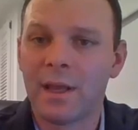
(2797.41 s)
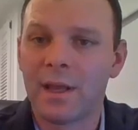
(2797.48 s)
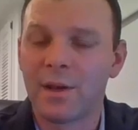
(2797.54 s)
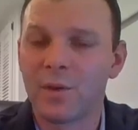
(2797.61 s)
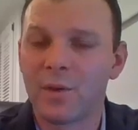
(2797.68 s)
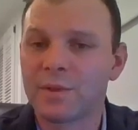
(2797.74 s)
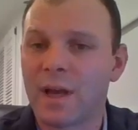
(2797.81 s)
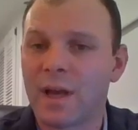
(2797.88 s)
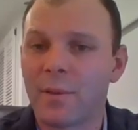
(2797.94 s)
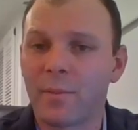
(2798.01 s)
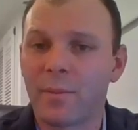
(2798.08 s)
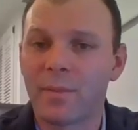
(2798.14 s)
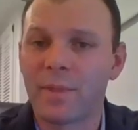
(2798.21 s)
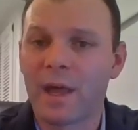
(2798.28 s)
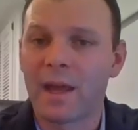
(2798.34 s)
and use
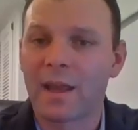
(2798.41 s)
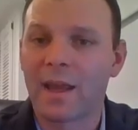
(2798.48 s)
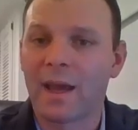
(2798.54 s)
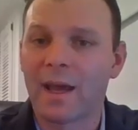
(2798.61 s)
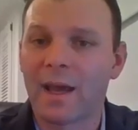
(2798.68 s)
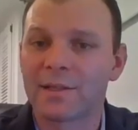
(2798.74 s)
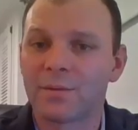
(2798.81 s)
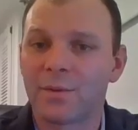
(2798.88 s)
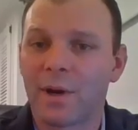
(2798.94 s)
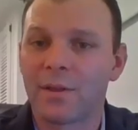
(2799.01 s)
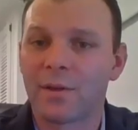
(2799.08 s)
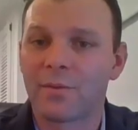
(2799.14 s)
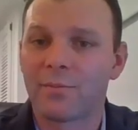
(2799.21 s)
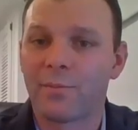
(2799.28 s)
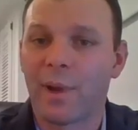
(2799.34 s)
that gas to
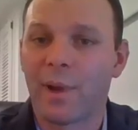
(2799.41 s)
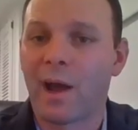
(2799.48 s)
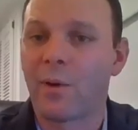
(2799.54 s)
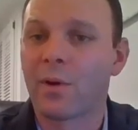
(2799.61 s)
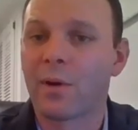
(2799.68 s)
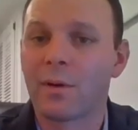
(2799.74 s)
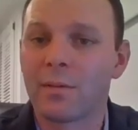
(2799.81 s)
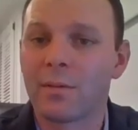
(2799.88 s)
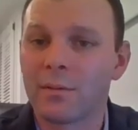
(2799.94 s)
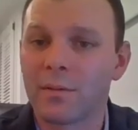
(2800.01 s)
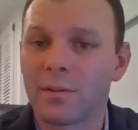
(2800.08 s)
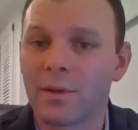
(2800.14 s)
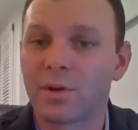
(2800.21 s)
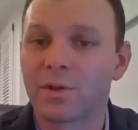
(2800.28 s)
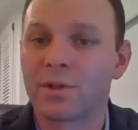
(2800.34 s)
either power
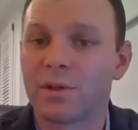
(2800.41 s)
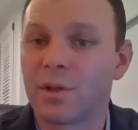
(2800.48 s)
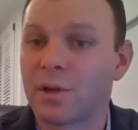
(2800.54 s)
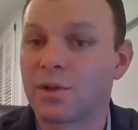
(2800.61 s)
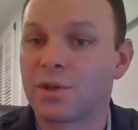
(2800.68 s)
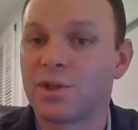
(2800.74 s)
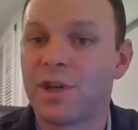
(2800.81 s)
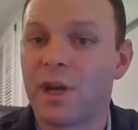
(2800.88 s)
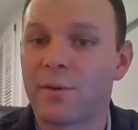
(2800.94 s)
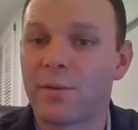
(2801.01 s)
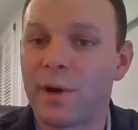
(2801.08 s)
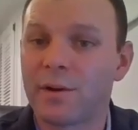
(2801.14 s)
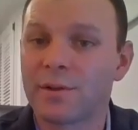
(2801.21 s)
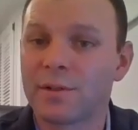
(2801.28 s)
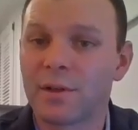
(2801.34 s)
large
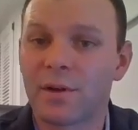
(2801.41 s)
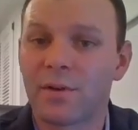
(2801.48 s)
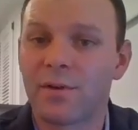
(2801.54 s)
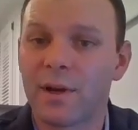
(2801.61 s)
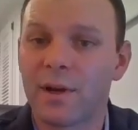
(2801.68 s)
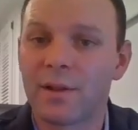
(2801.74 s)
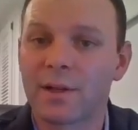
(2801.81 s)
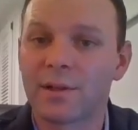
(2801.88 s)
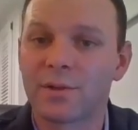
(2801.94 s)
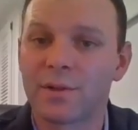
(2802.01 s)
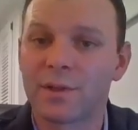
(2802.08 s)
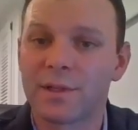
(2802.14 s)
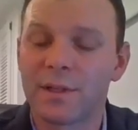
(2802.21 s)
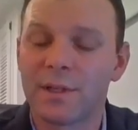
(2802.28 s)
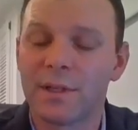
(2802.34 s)
generators to create
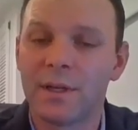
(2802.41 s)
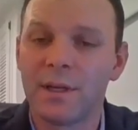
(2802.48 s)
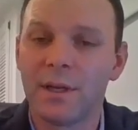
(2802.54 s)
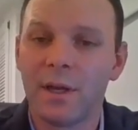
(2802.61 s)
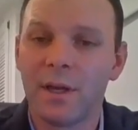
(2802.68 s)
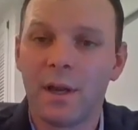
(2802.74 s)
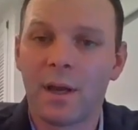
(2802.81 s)
electricity,